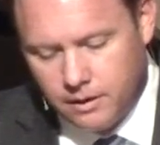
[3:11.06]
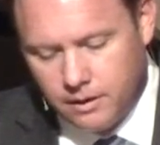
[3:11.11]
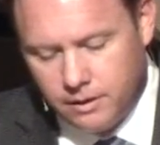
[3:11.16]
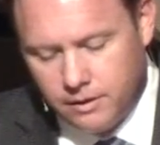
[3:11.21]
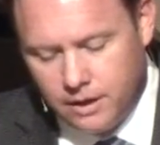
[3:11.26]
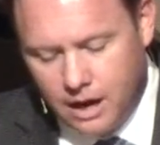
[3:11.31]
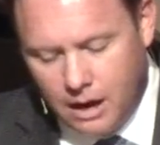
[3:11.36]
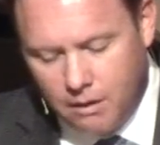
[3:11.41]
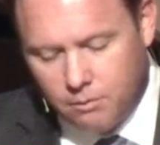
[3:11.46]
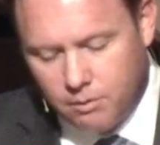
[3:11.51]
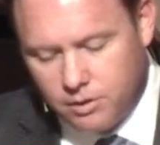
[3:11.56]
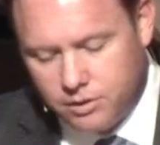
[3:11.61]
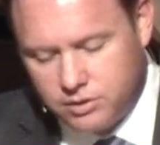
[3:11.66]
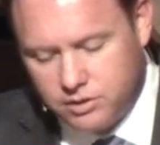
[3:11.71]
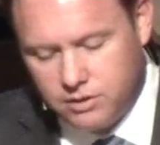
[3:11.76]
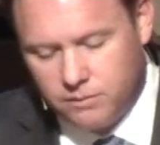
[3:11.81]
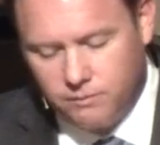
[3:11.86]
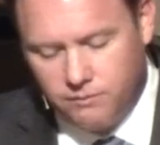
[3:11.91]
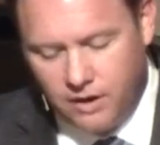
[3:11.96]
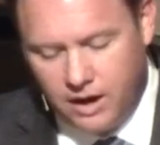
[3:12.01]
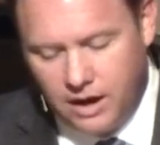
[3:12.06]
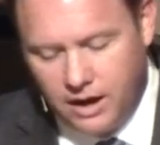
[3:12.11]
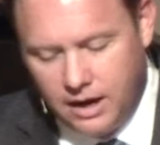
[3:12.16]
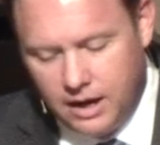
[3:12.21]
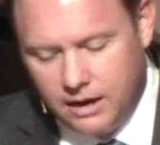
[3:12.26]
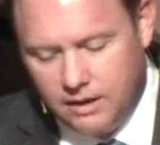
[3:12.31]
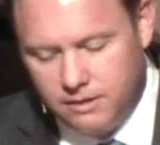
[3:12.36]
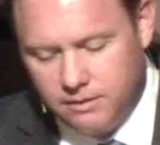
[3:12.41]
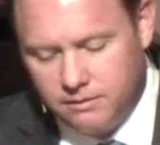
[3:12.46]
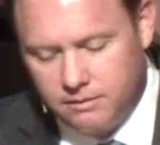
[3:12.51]
There were some
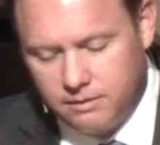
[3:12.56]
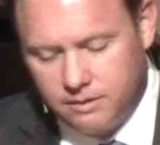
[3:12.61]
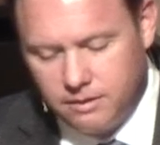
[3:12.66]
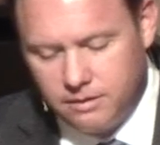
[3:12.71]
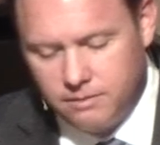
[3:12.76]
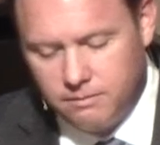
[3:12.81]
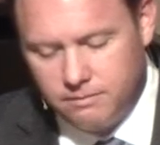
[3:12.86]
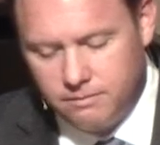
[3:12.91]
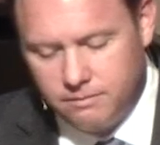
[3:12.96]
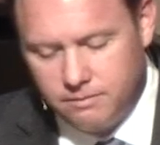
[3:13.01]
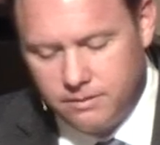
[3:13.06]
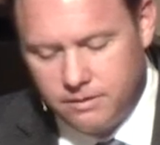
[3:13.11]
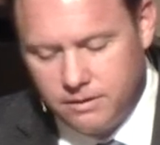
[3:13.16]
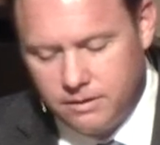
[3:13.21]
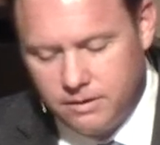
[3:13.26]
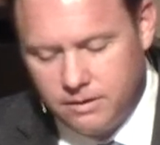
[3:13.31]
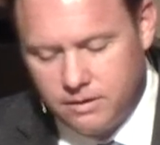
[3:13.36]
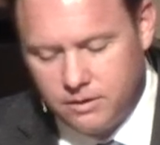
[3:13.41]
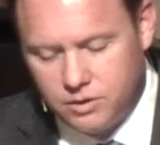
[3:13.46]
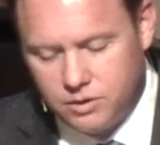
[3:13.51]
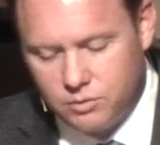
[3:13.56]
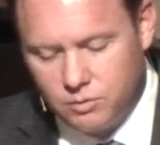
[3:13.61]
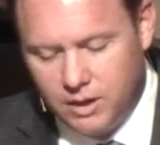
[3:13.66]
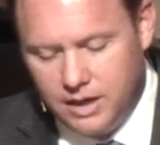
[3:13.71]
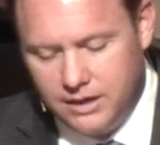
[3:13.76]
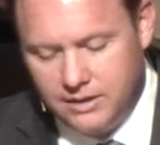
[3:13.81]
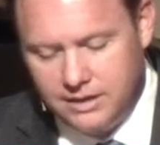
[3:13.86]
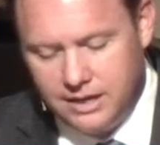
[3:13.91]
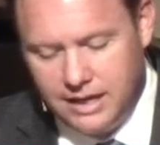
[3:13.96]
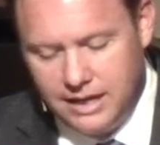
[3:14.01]
very
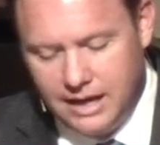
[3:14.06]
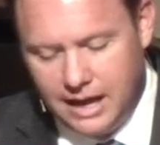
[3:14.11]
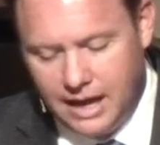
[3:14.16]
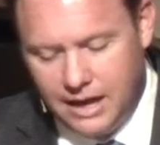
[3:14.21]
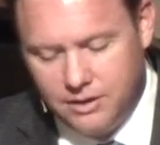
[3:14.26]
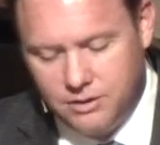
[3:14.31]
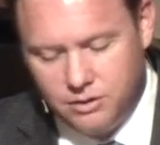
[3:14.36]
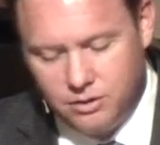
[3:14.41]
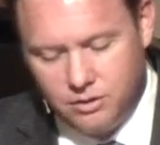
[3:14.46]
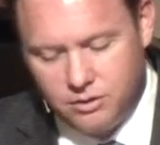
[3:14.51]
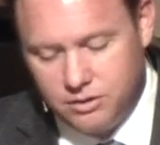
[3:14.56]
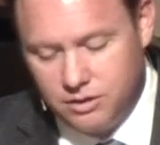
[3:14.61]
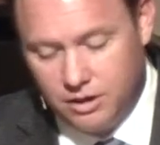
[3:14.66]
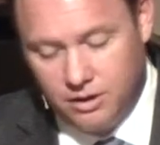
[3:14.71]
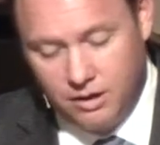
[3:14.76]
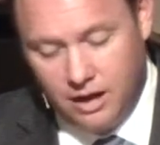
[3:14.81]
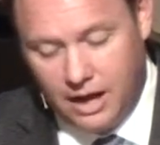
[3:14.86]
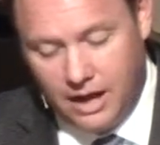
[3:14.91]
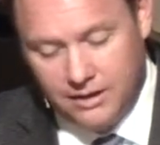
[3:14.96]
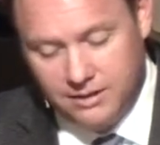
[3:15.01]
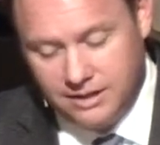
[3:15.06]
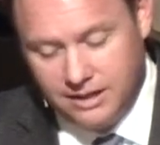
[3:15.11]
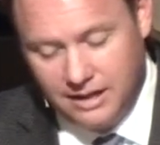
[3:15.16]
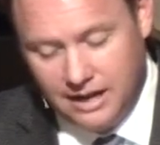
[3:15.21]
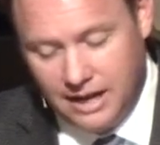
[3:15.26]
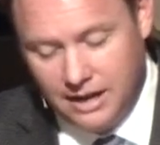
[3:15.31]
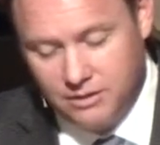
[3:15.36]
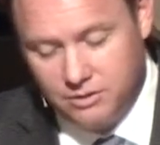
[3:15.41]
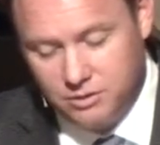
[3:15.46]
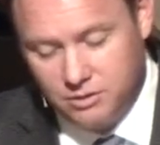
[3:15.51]
sweet teenagers, they're not
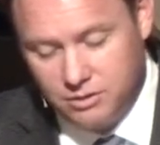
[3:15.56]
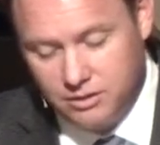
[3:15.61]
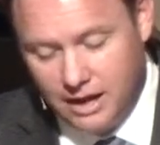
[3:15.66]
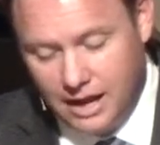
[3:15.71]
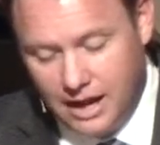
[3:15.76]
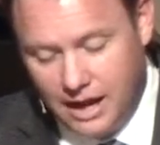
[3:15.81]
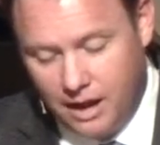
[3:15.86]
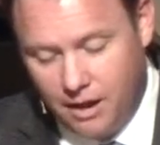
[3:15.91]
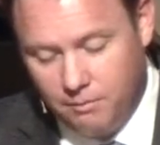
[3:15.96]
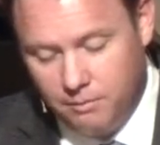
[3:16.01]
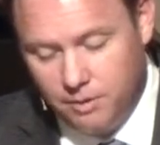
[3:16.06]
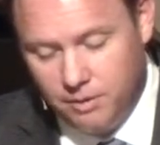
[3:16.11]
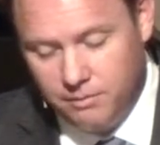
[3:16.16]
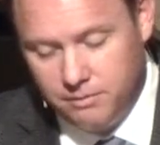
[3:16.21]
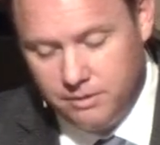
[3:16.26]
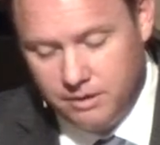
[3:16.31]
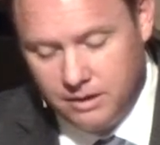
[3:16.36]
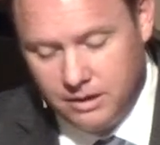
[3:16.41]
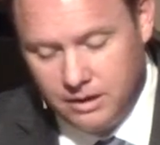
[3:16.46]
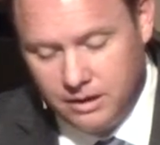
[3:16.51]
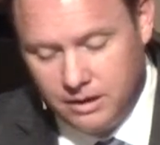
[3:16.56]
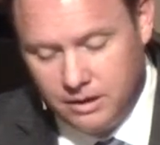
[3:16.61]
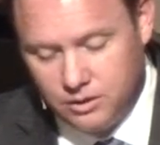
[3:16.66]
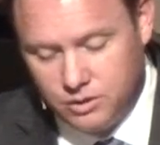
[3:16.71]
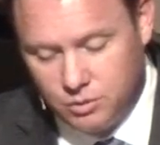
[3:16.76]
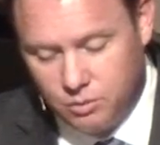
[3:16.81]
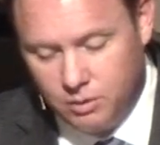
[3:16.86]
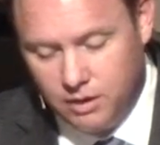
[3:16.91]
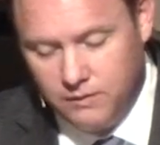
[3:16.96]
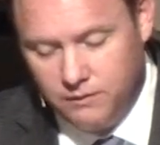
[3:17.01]
teenagers now, but
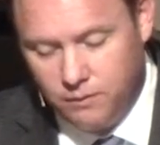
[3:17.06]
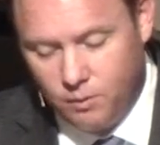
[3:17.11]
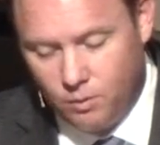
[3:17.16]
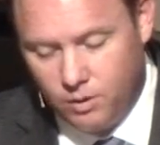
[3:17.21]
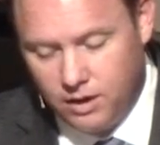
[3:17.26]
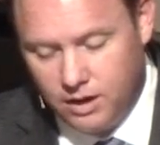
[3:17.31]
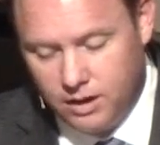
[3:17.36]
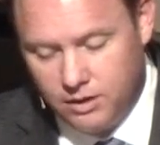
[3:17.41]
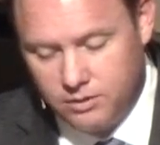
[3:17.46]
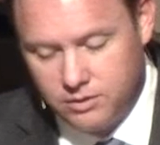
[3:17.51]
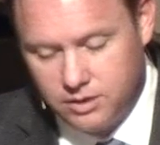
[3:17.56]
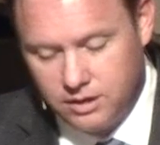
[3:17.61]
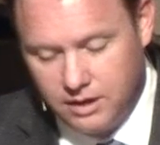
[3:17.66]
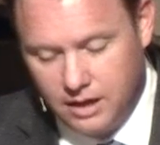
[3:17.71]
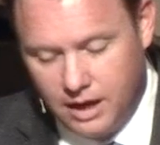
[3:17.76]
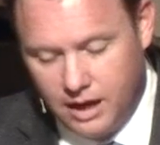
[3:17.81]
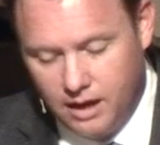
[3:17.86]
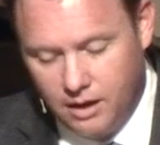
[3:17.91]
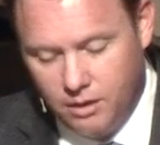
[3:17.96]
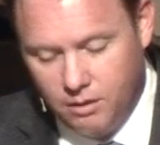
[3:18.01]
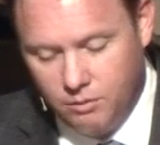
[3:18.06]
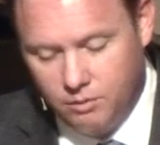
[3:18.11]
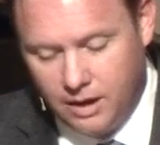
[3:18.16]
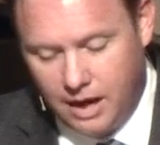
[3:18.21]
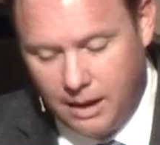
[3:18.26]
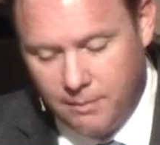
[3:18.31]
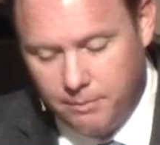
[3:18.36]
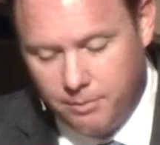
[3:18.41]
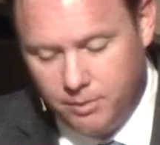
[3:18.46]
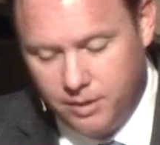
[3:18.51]
24 years ago
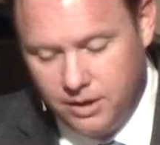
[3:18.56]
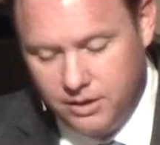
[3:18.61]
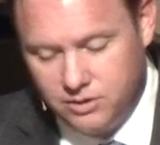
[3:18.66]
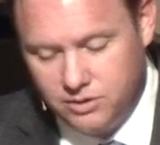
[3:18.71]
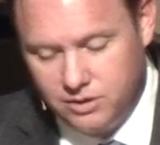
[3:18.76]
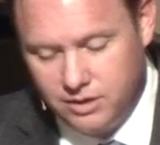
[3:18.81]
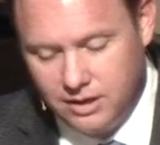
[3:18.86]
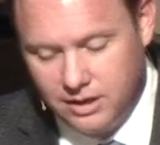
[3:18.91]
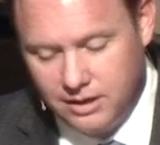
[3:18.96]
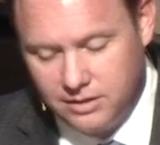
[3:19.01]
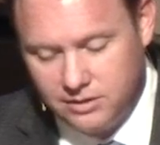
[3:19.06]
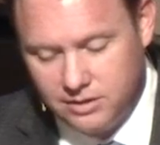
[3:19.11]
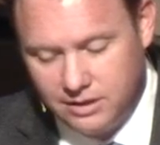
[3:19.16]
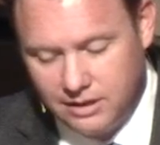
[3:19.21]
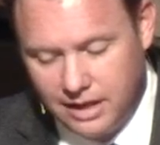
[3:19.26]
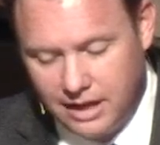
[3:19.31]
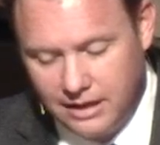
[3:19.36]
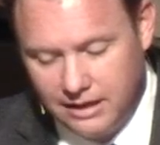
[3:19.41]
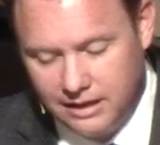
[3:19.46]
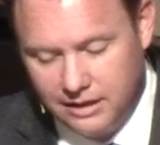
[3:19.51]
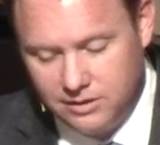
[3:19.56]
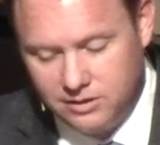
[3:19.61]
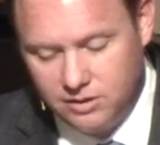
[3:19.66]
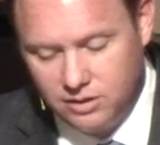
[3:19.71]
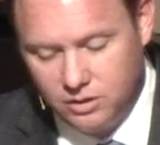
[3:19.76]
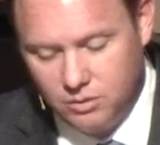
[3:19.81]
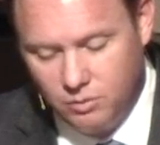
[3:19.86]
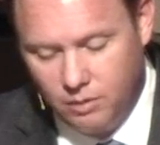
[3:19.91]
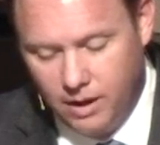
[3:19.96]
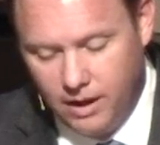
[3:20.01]
when I preached this, and they
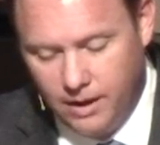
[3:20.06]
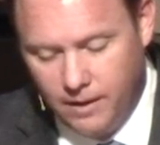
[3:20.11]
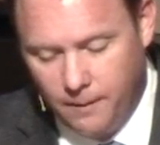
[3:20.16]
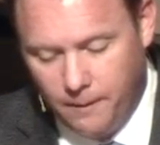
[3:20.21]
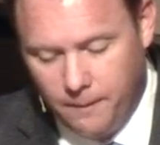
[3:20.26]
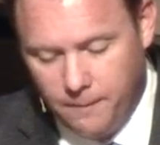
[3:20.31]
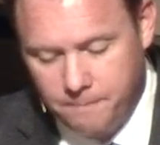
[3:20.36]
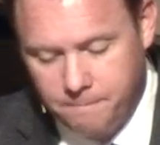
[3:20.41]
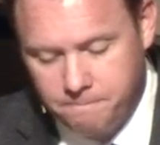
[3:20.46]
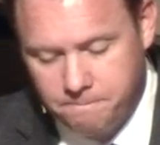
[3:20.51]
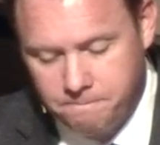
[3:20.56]
listened well.